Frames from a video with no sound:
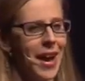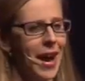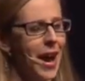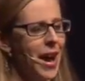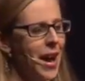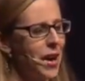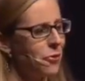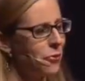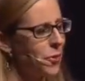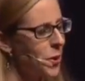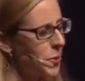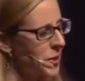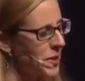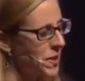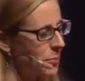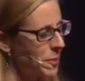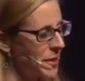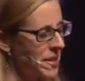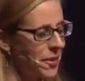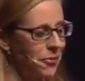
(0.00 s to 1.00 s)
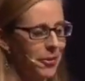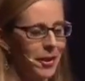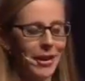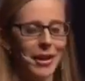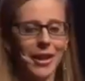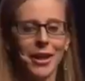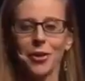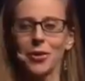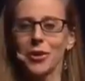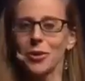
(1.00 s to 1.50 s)
I focus
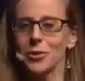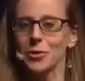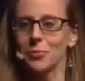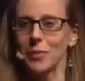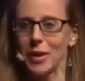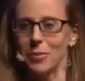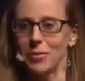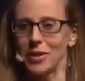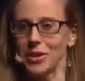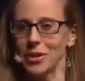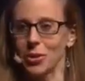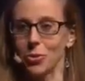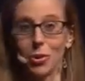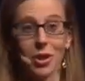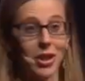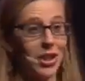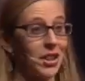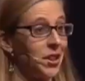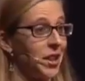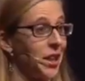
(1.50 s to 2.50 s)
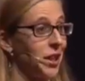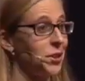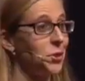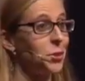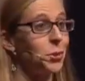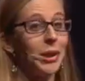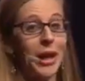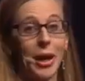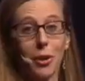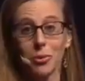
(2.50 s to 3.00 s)
specifically on those babies who are learning
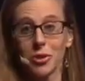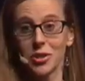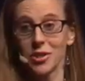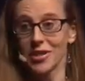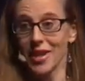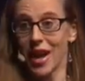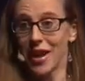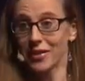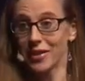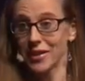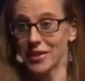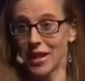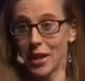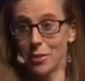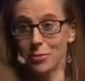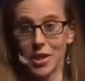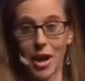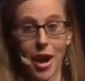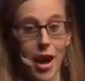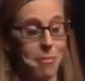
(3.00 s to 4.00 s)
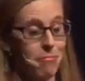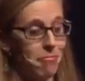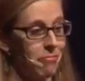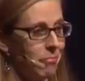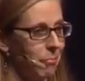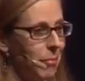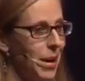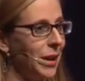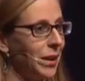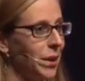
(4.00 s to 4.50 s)
2 languages at the same time,
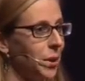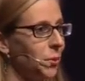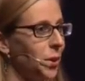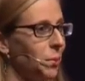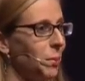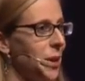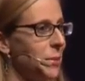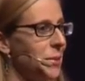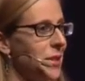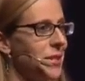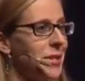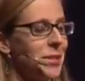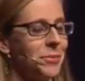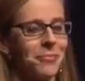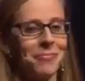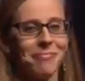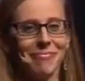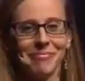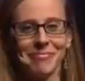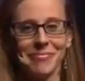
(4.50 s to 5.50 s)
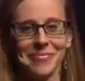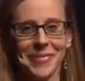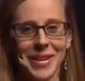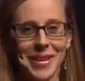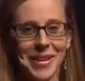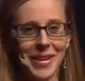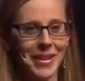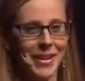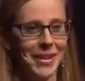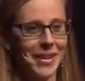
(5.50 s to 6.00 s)
bilingual babies.
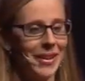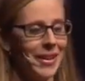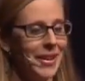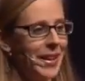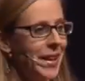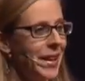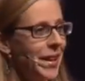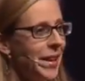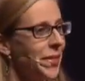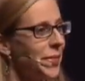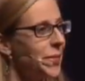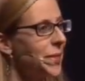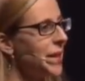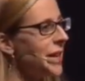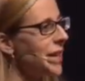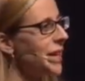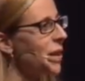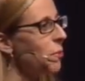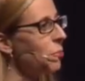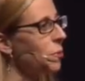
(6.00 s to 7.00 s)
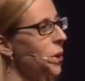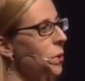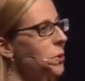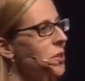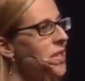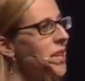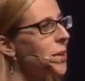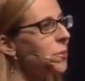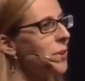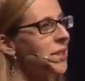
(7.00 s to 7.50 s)
The
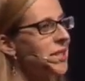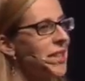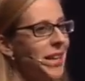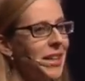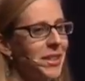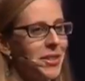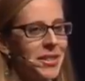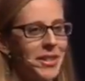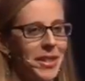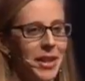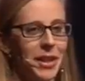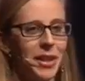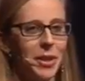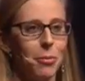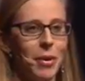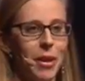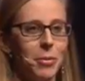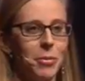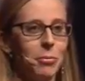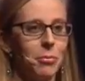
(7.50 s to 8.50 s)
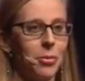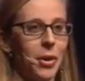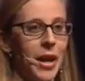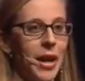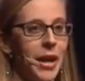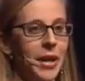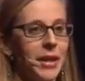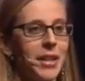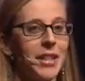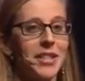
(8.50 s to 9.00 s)
approach that we take to study the baby
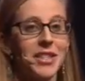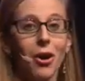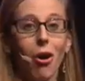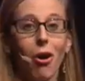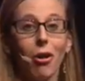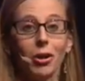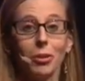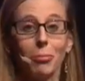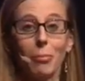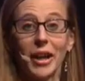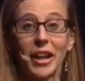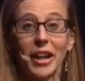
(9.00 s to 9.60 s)
brain is called